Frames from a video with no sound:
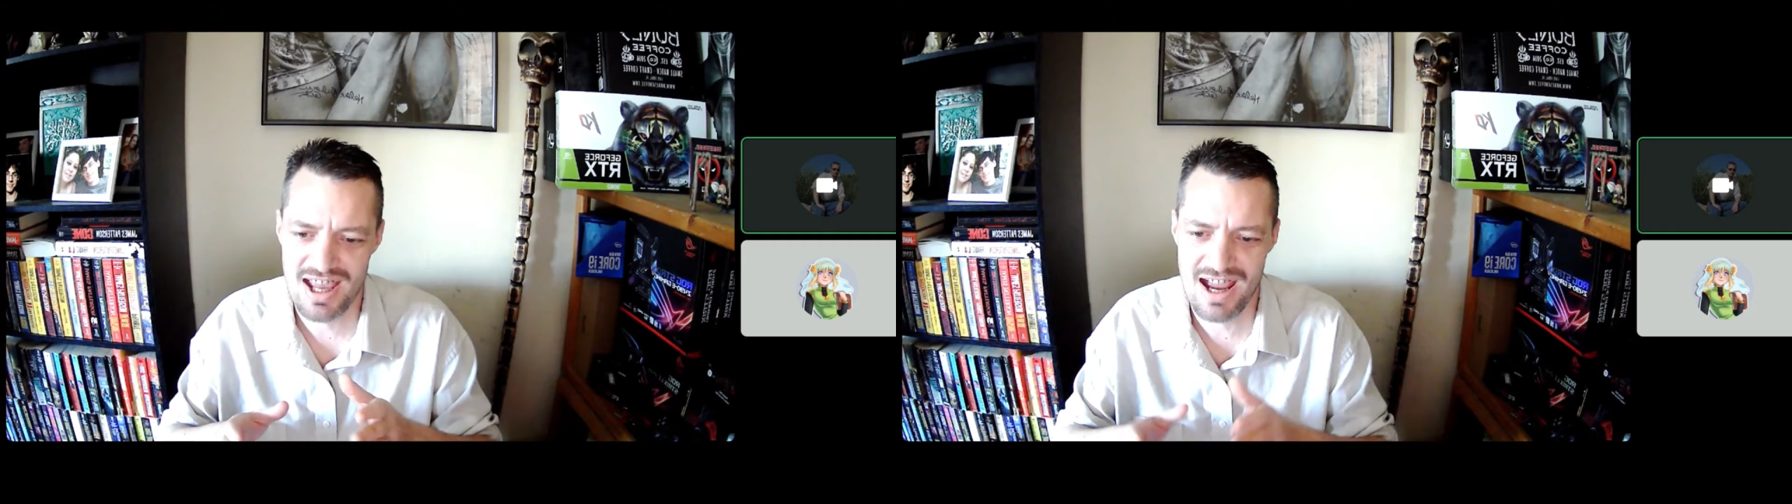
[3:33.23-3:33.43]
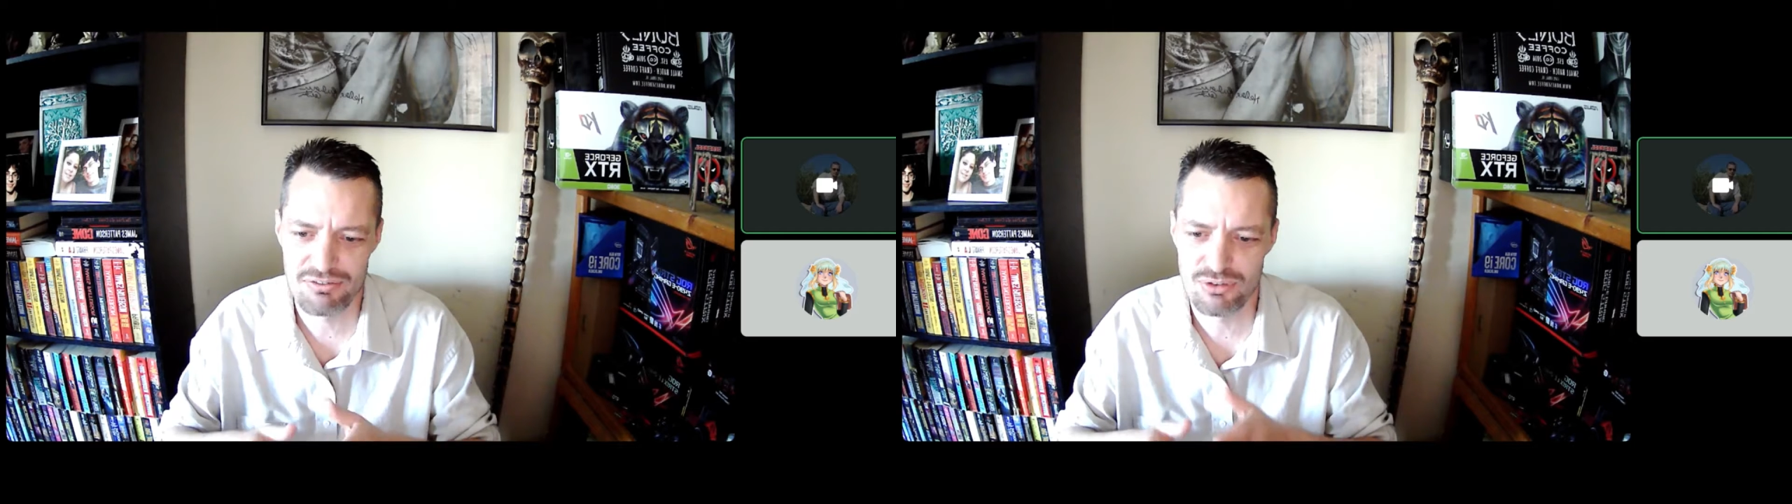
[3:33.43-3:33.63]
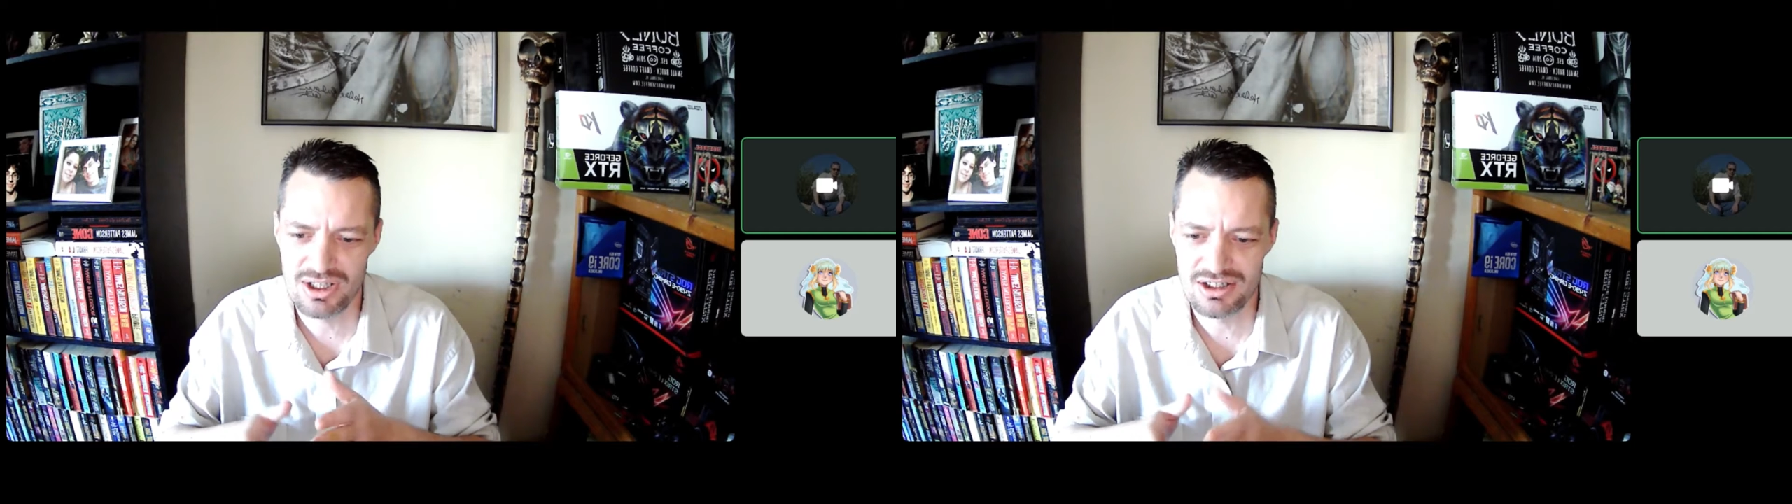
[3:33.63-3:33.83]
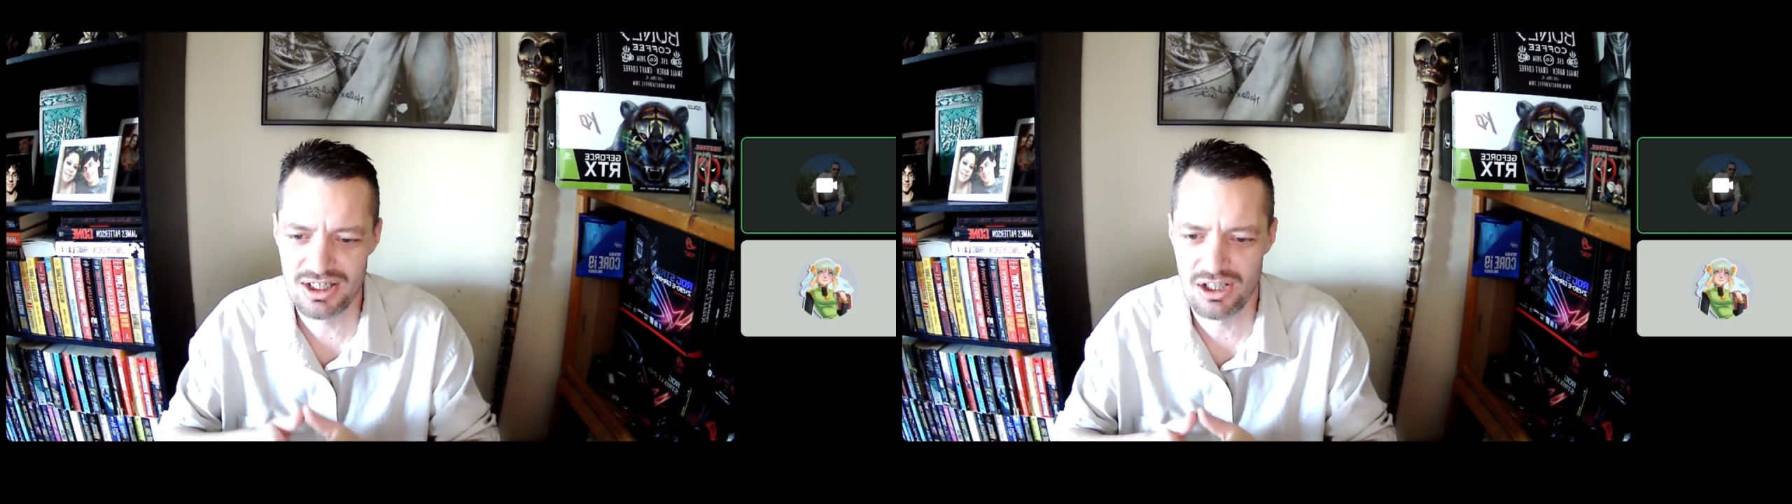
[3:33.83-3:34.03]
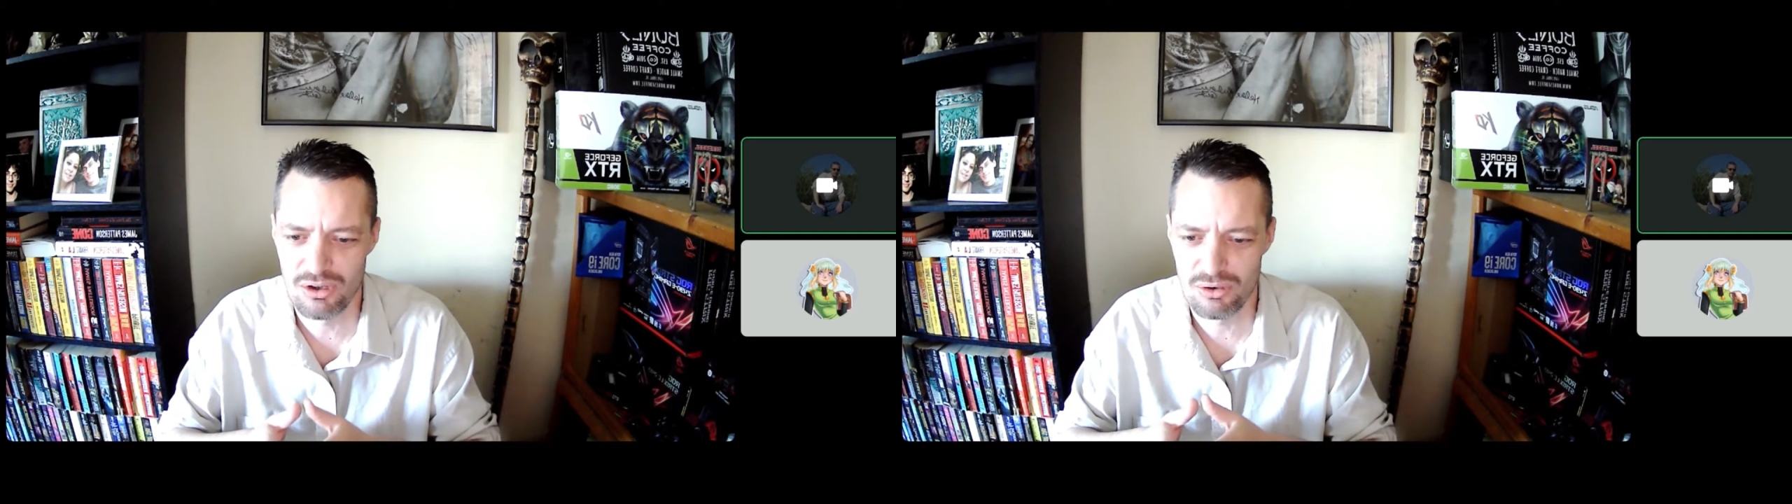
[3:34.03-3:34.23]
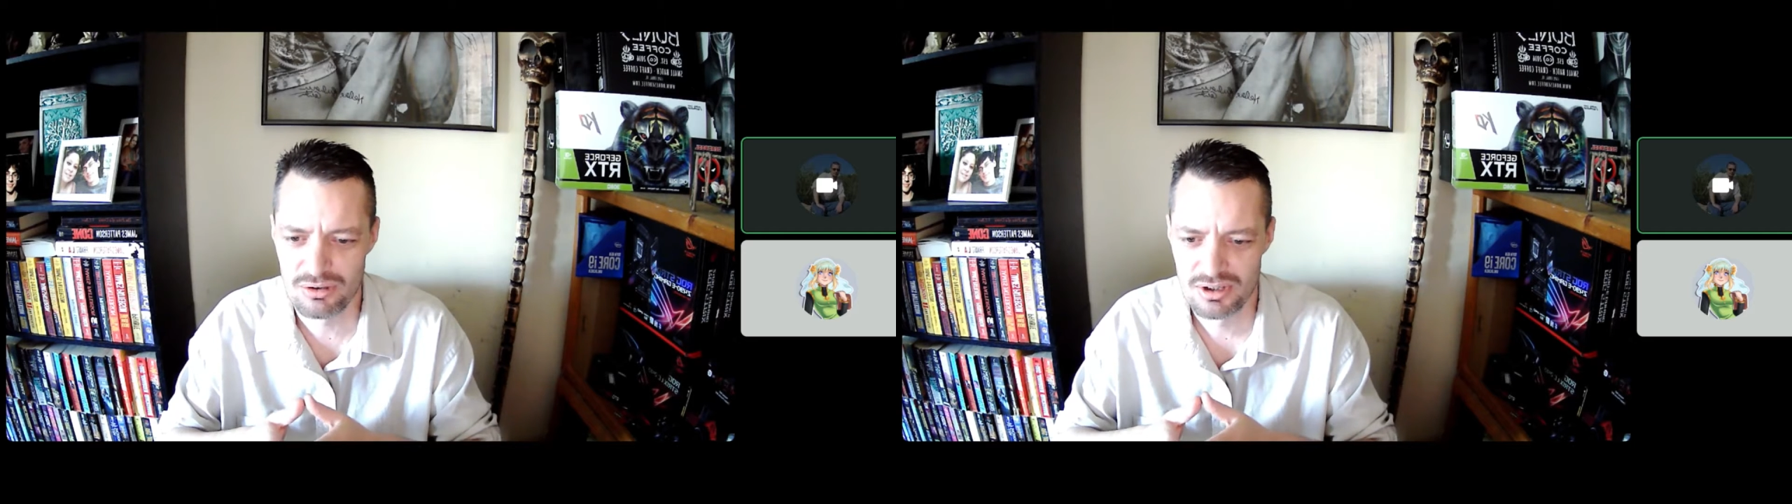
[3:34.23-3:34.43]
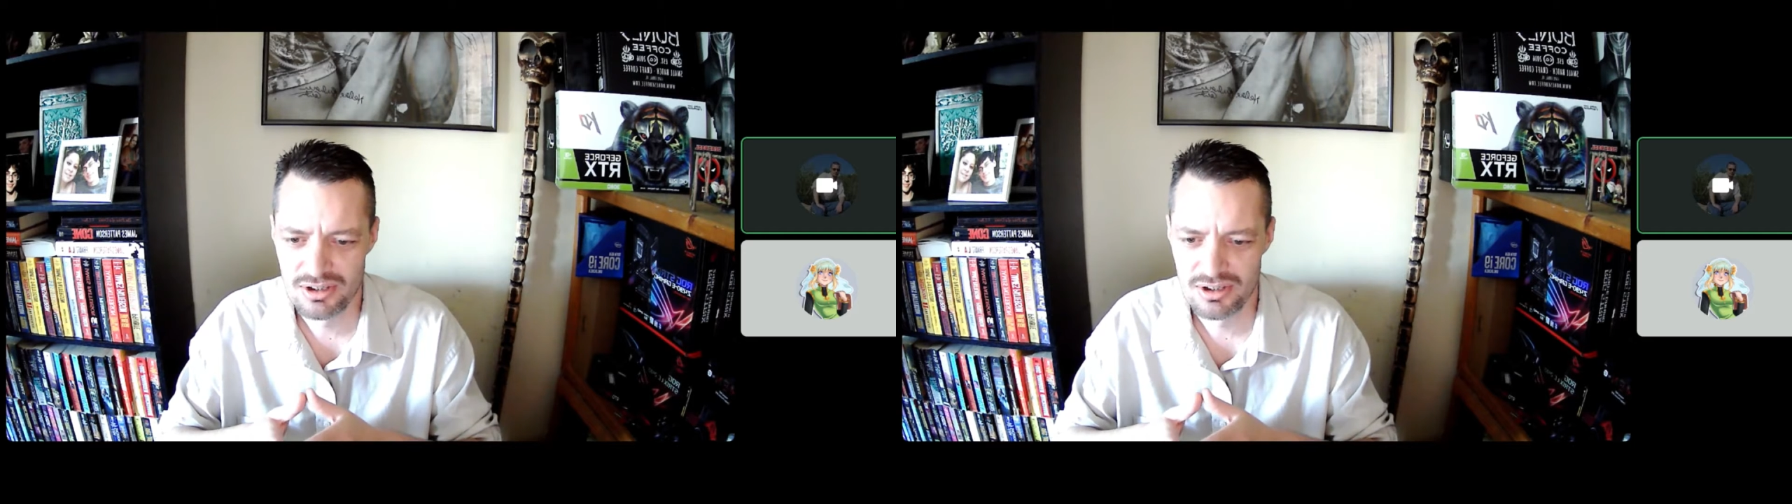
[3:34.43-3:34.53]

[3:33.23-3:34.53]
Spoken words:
every little